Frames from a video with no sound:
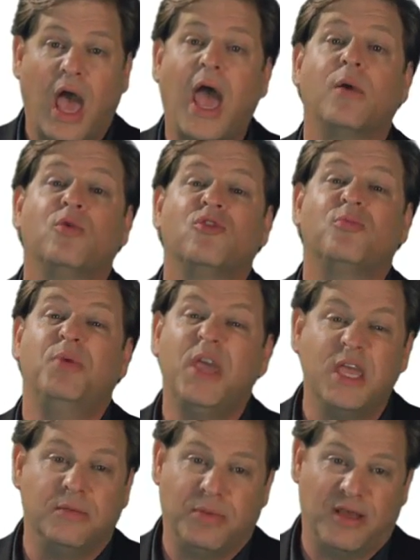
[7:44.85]
I was
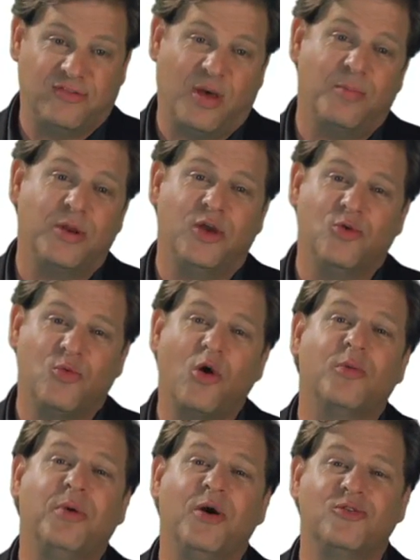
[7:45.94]
beat by somebody who
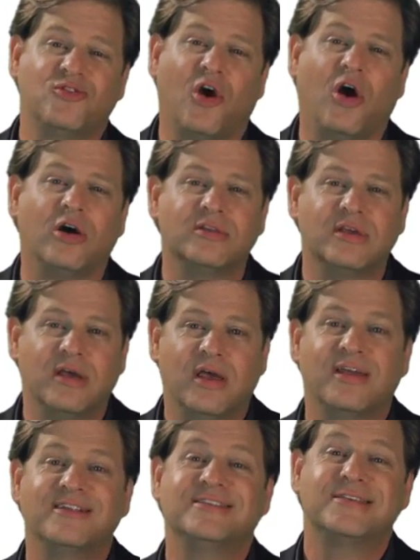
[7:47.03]
wrote a post called
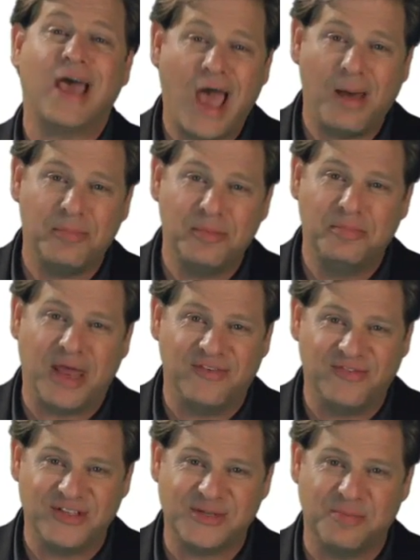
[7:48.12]
Top
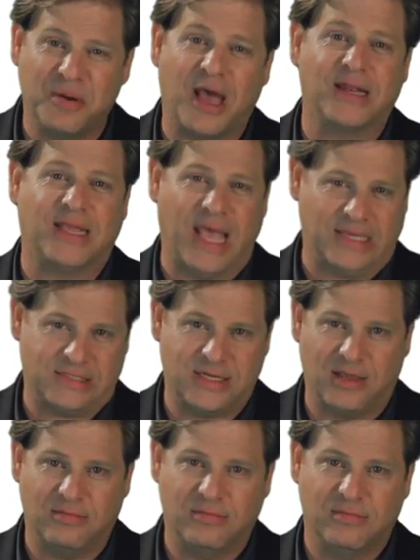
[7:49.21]
Benefits of Podcasting.